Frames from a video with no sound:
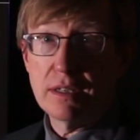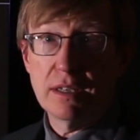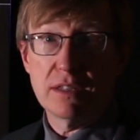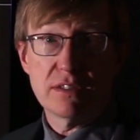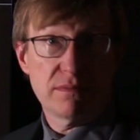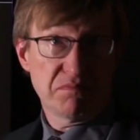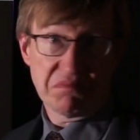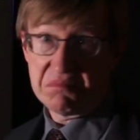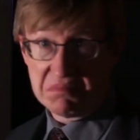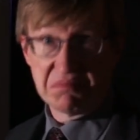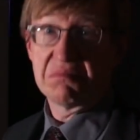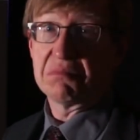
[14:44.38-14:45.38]
is
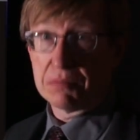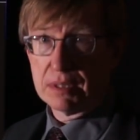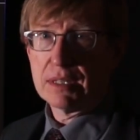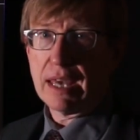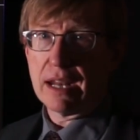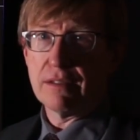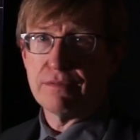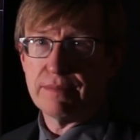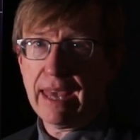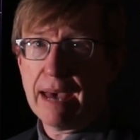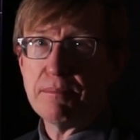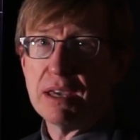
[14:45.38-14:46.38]

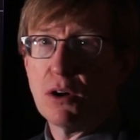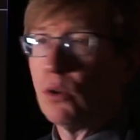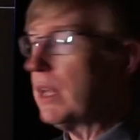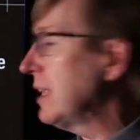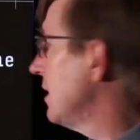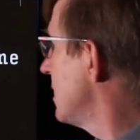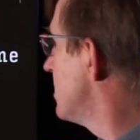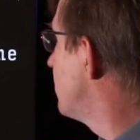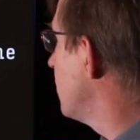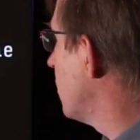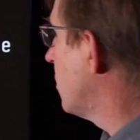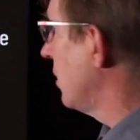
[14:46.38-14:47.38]
can't be a whole lot less
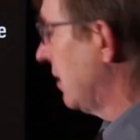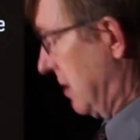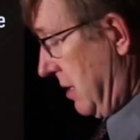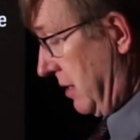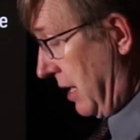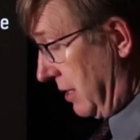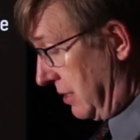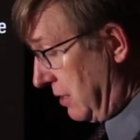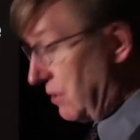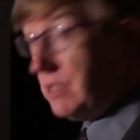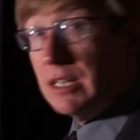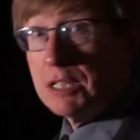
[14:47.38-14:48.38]
spherical than
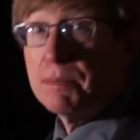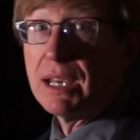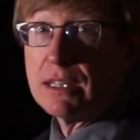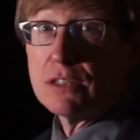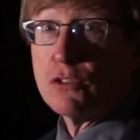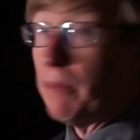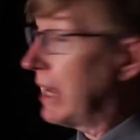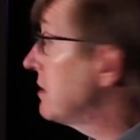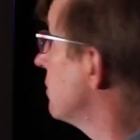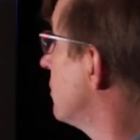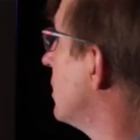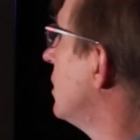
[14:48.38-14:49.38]
Ceres is because it's so
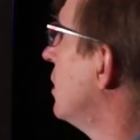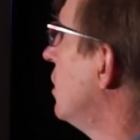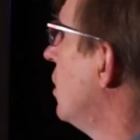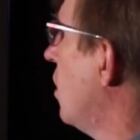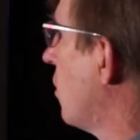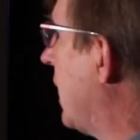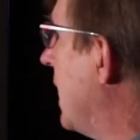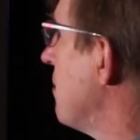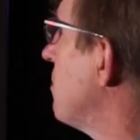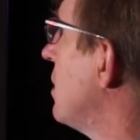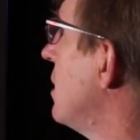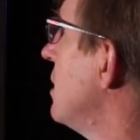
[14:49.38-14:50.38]
massive.
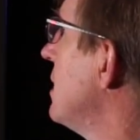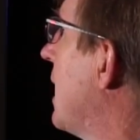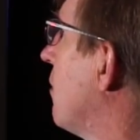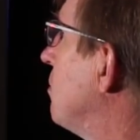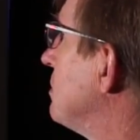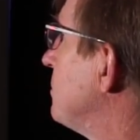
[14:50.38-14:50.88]
Okay, now,